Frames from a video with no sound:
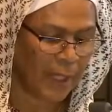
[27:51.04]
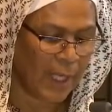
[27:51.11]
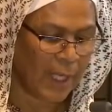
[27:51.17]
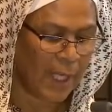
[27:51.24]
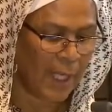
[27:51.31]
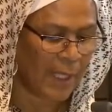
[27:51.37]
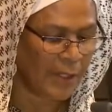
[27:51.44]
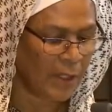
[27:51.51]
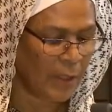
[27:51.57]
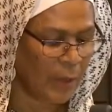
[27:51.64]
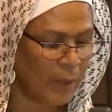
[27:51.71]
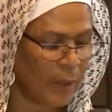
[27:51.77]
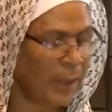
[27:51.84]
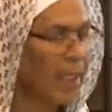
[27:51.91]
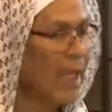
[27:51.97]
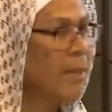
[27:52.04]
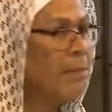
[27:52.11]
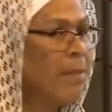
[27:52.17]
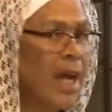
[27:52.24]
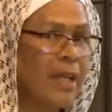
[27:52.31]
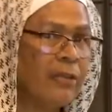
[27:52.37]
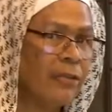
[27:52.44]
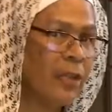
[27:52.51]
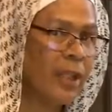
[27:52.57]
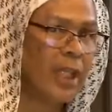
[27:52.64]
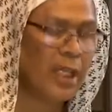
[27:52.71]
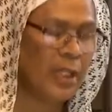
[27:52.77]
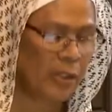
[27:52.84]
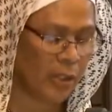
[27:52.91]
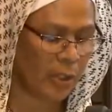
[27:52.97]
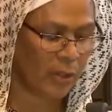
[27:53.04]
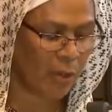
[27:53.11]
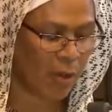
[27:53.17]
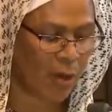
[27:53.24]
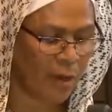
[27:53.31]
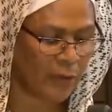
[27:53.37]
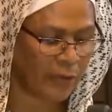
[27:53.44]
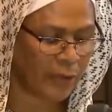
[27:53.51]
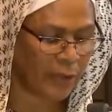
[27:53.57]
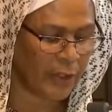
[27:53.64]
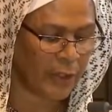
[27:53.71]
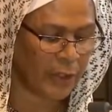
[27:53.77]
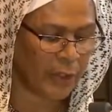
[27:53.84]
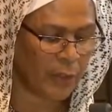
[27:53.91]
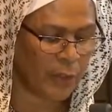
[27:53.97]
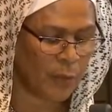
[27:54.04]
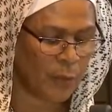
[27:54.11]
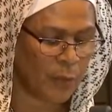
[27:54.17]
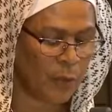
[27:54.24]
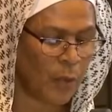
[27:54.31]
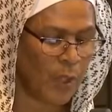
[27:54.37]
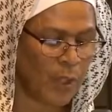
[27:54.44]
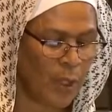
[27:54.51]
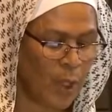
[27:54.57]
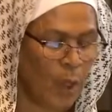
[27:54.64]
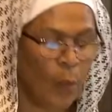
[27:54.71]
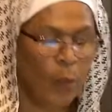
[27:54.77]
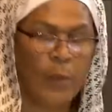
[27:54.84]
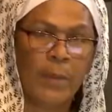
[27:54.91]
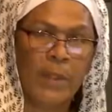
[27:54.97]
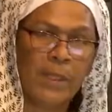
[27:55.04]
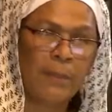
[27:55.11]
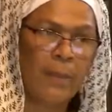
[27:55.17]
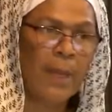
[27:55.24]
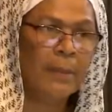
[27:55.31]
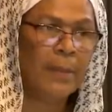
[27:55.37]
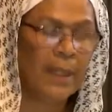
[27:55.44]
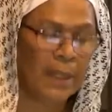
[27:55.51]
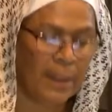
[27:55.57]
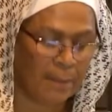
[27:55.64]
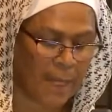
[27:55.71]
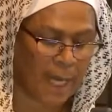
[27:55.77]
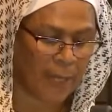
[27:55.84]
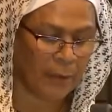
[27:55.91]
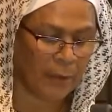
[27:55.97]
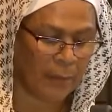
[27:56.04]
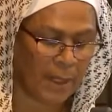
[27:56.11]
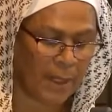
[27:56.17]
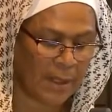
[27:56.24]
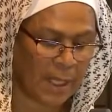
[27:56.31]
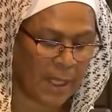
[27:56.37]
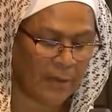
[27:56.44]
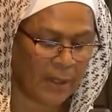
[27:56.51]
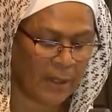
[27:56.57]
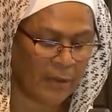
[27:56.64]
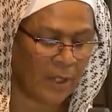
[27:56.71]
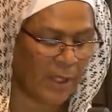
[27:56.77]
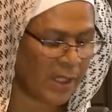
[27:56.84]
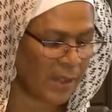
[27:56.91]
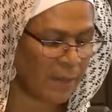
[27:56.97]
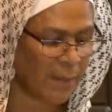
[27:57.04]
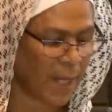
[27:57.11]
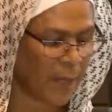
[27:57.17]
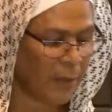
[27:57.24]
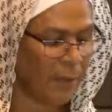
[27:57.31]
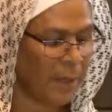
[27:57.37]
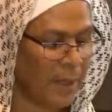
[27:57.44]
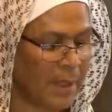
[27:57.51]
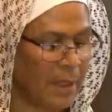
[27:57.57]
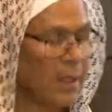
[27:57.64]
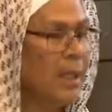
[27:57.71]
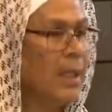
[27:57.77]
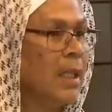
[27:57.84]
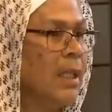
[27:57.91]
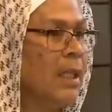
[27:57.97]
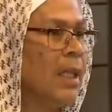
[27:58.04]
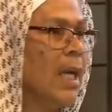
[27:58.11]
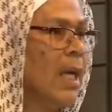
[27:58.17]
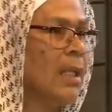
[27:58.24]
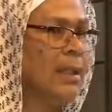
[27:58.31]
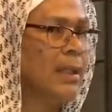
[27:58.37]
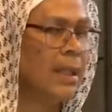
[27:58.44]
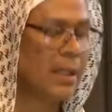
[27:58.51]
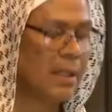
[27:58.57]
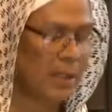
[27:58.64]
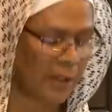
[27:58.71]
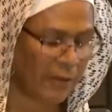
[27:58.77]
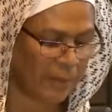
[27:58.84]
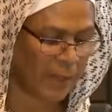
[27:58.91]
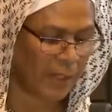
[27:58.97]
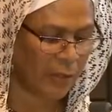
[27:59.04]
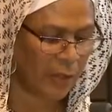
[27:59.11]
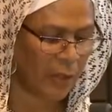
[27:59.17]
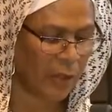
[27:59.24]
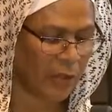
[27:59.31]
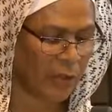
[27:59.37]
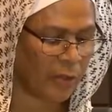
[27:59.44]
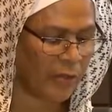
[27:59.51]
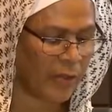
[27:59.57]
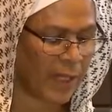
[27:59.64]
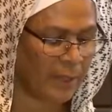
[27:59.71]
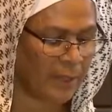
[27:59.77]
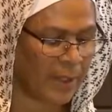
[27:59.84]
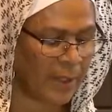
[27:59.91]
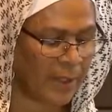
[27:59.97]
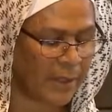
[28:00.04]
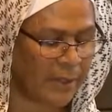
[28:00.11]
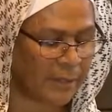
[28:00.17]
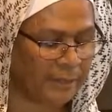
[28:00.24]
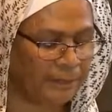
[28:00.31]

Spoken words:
Consequently, a bifurcation often occurs between women's public empowerment and their disempowerment in the context of patriarchal families.